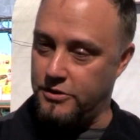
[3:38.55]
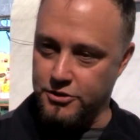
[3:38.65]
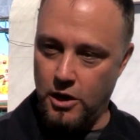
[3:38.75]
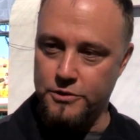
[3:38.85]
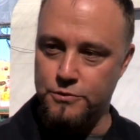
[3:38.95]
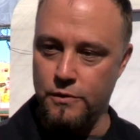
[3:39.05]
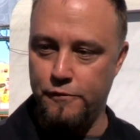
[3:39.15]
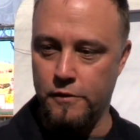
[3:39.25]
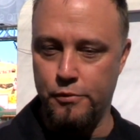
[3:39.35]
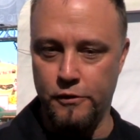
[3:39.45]
There's always room
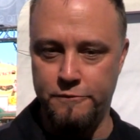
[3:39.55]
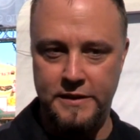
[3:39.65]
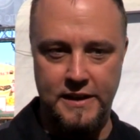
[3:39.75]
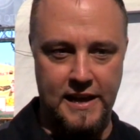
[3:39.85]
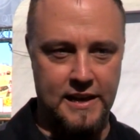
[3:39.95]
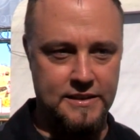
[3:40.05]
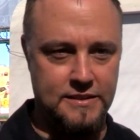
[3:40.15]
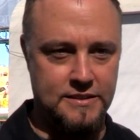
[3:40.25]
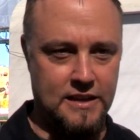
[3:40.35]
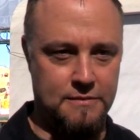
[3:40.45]
for improvement, and
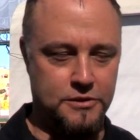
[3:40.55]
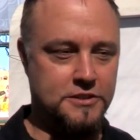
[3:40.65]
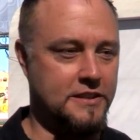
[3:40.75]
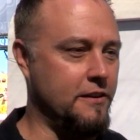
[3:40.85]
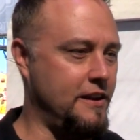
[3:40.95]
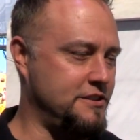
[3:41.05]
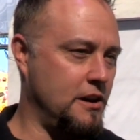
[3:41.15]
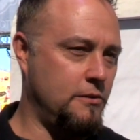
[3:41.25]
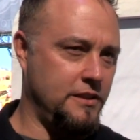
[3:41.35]
as most of the gearheads know,